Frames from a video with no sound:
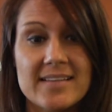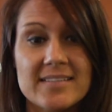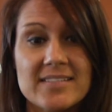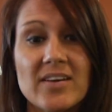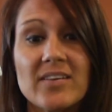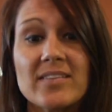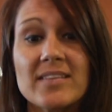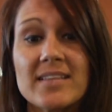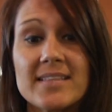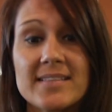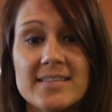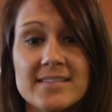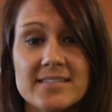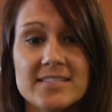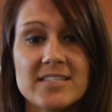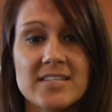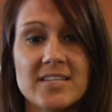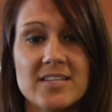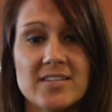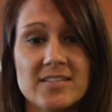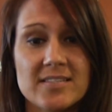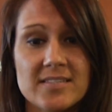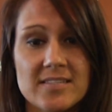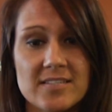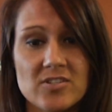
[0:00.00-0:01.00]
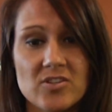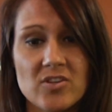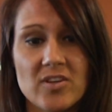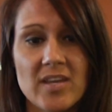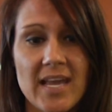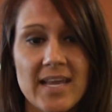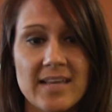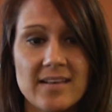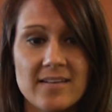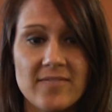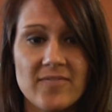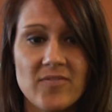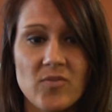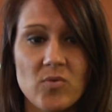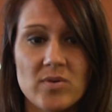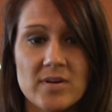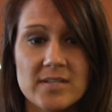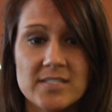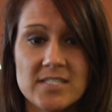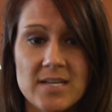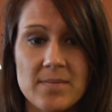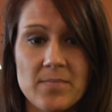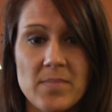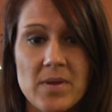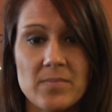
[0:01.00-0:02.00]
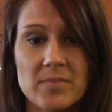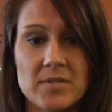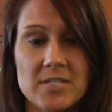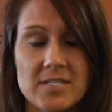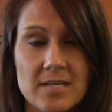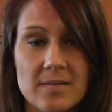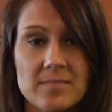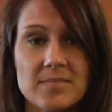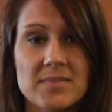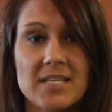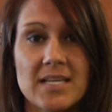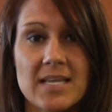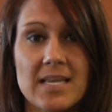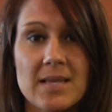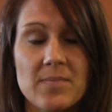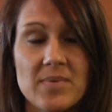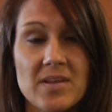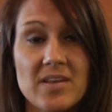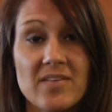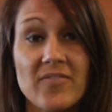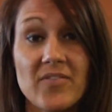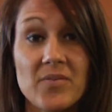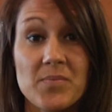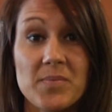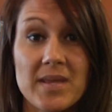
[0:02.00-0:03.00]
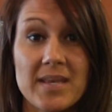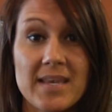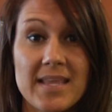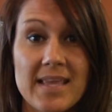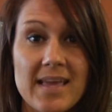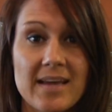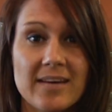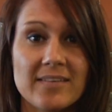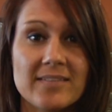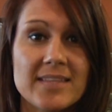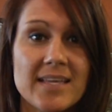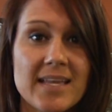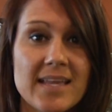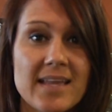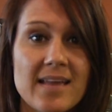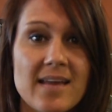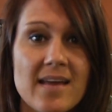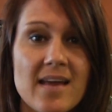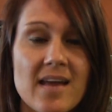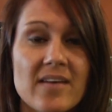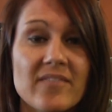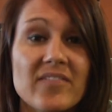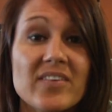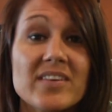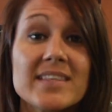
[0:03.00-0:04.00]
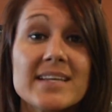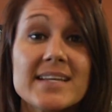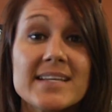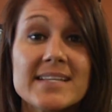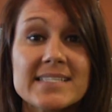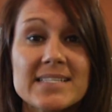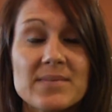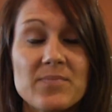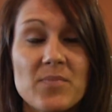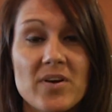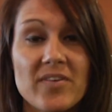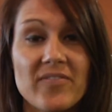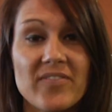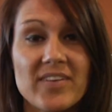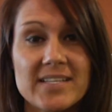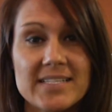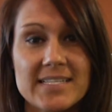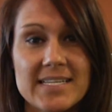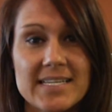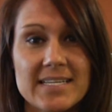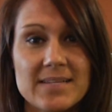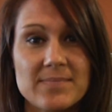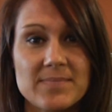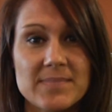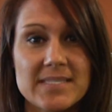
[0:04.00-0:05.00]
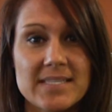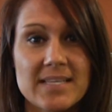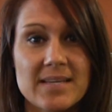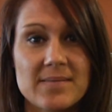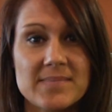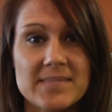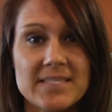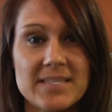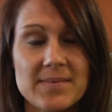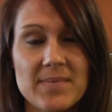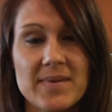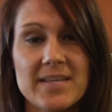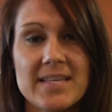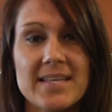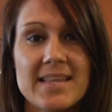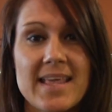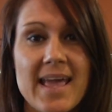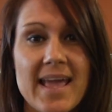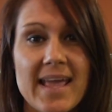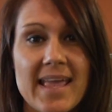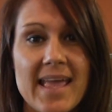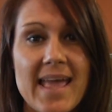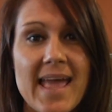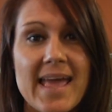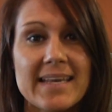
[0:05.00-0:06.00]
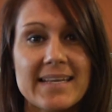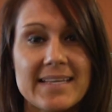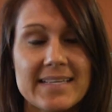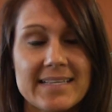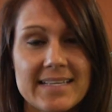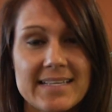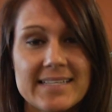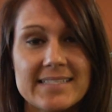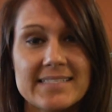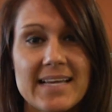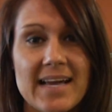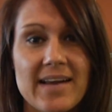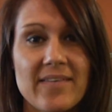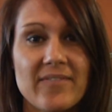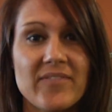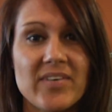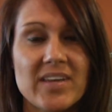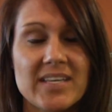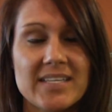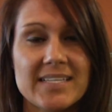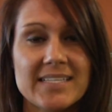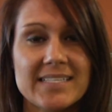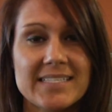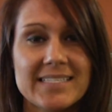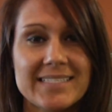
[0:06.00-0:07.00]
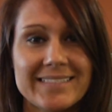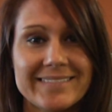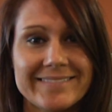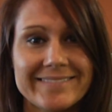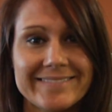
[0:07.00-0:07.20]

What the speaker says: Don't let the excuse that you can't afford a gym membership to keep you from getting healthy. For these and more fit tips, come see me today at Anytime Fitness.